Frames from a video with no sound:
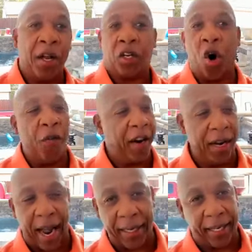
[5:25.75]

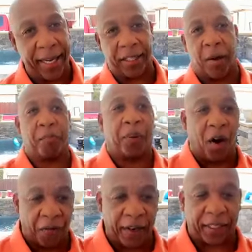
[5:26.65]
COVID-19 is a
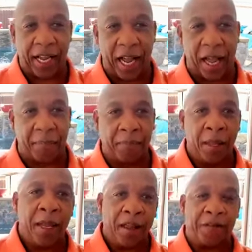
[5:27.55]
perfect time
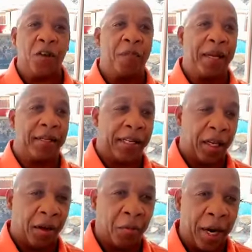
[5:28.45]
if you've been
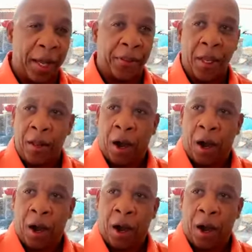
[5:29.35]
dealing with,